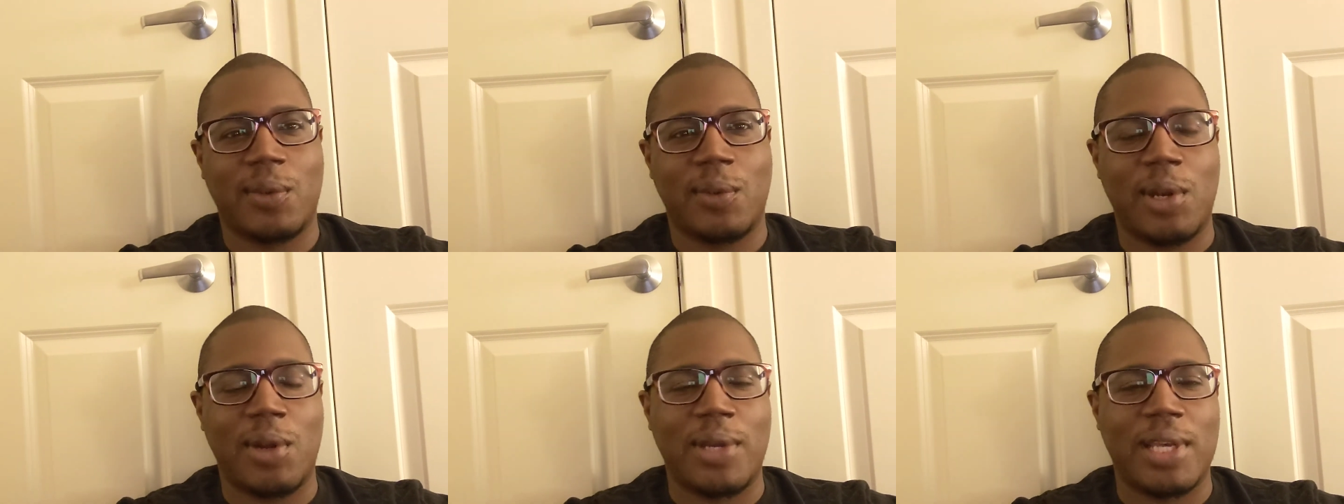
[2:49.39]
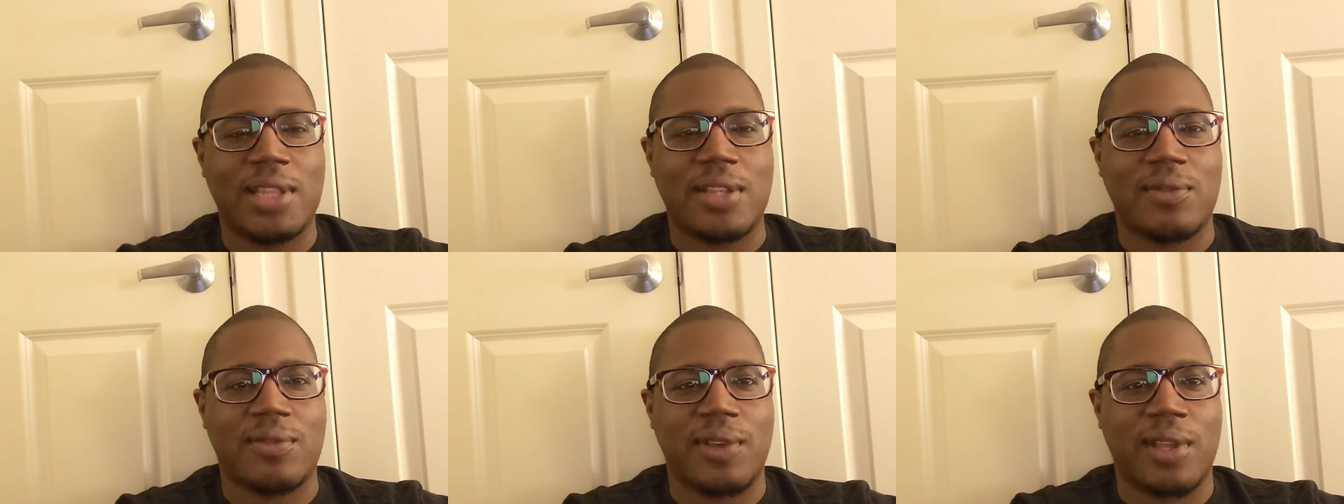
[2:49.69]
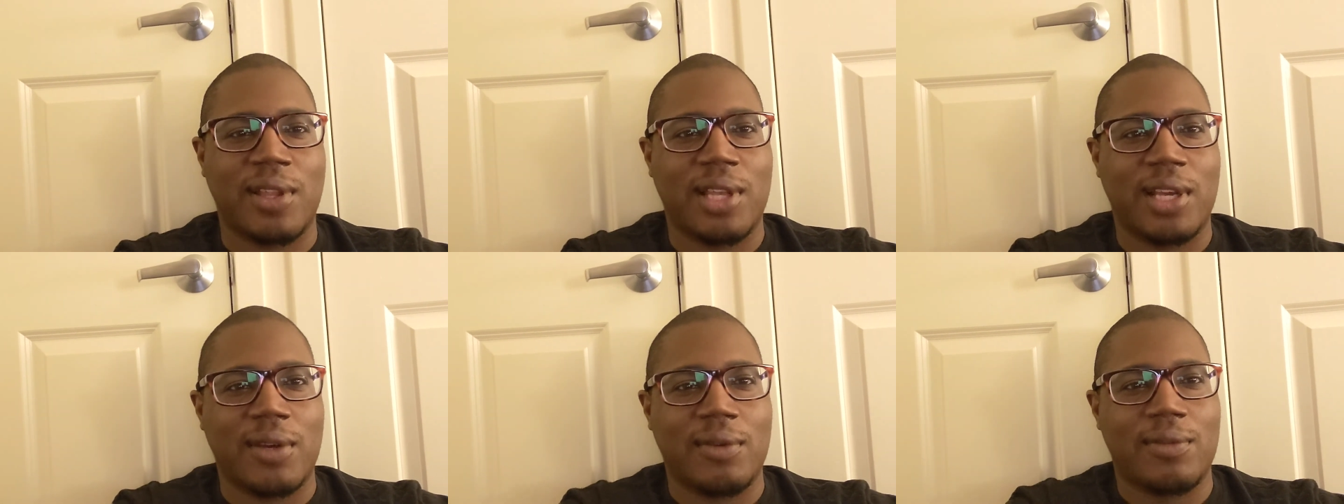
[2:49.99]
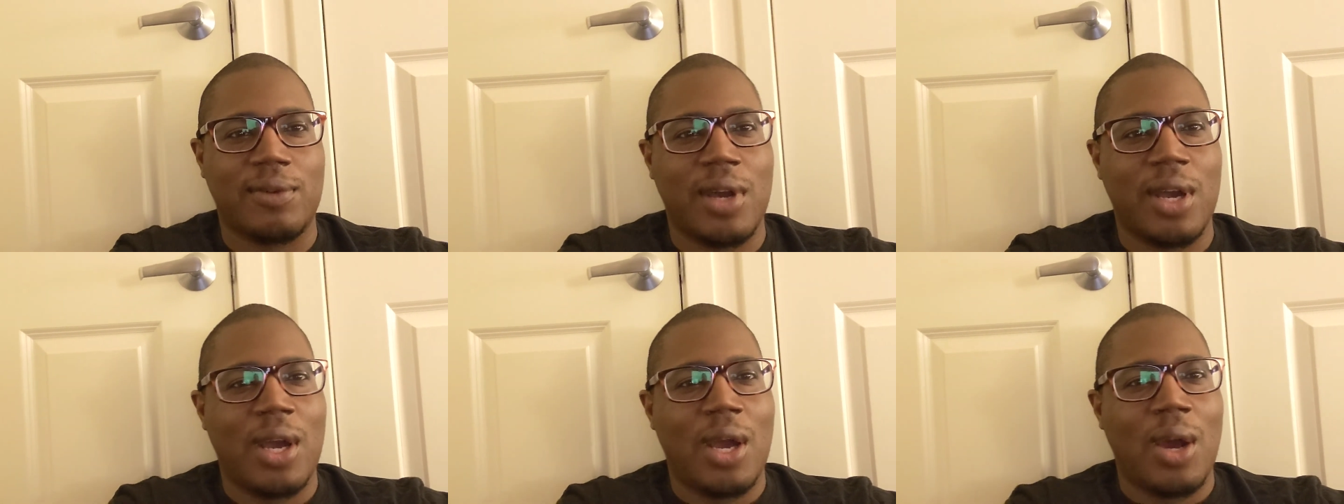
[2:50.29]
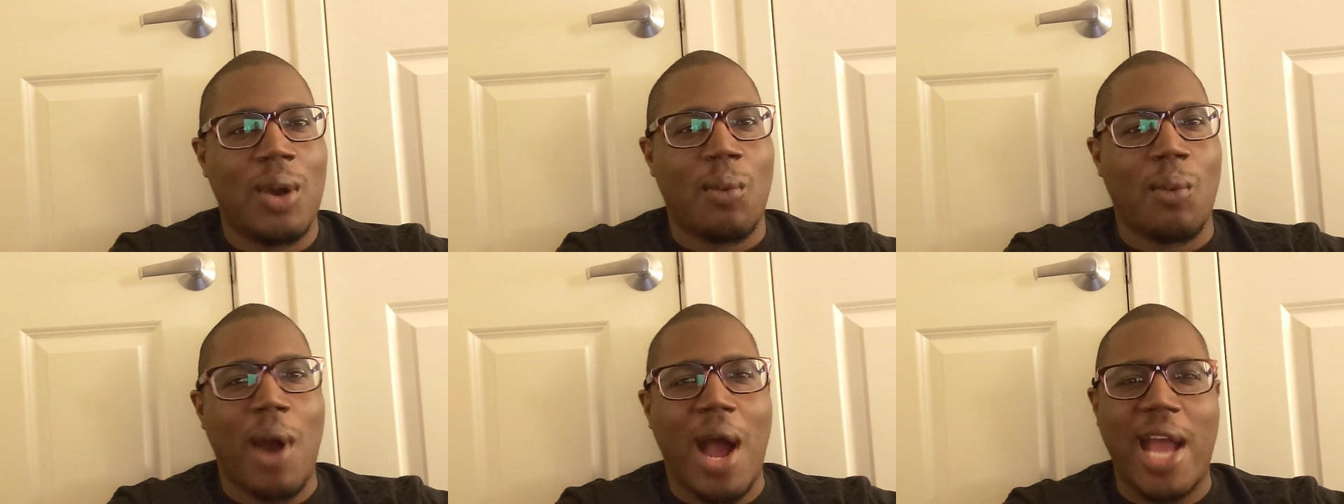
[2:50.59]
We don't get the feeling of
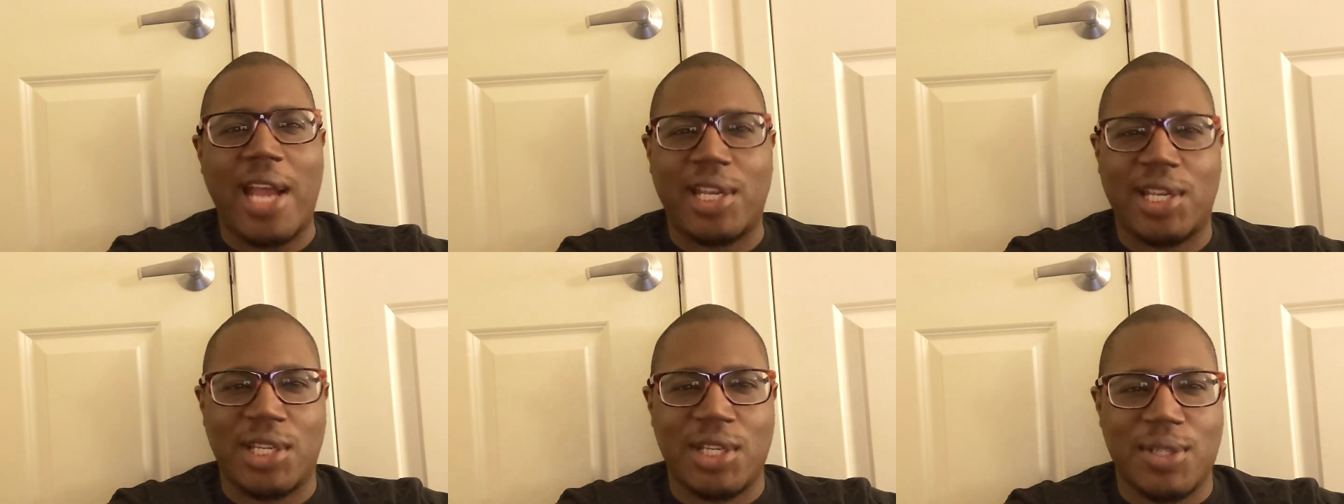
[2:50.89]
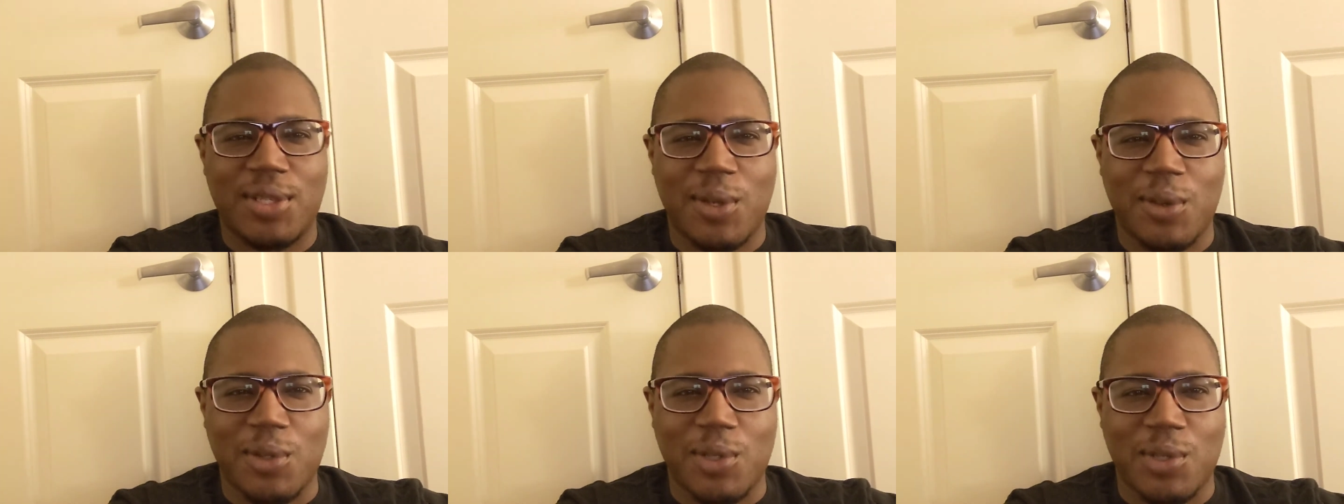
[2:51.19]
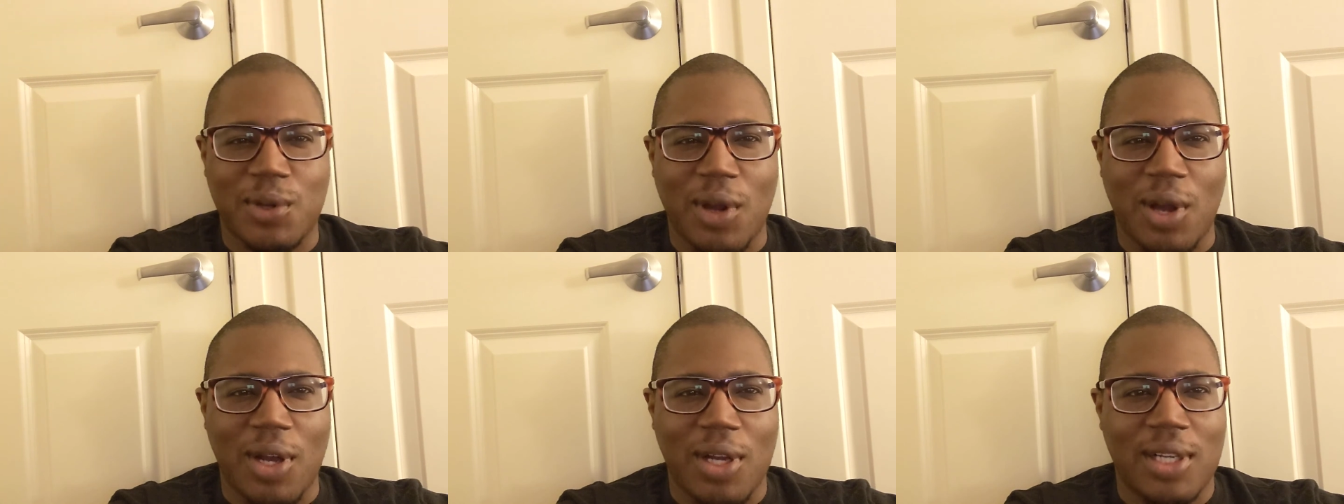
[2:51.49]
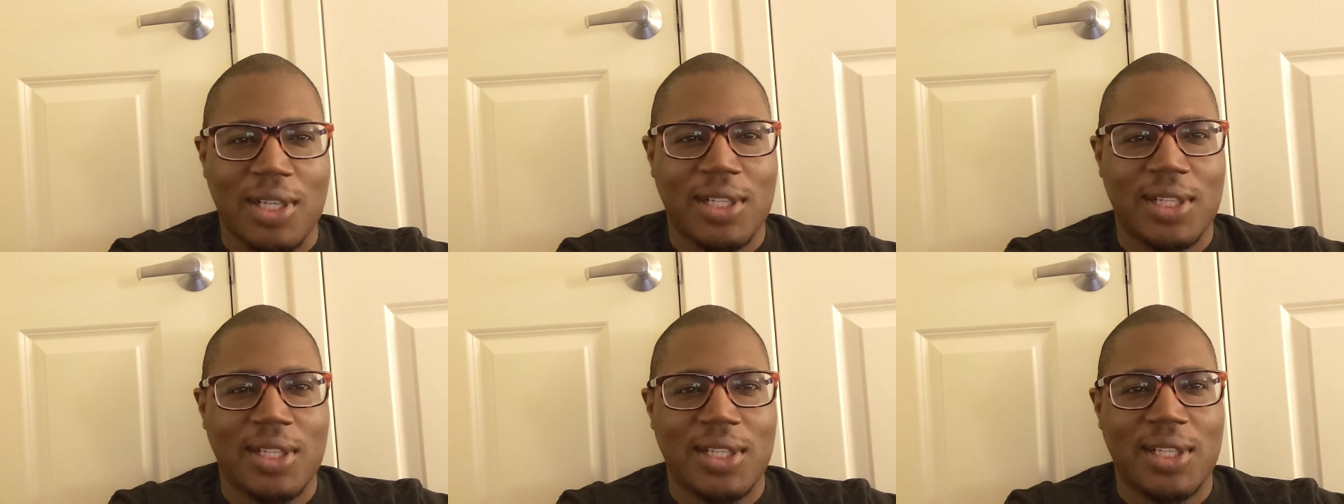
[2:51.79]
why is she so strong?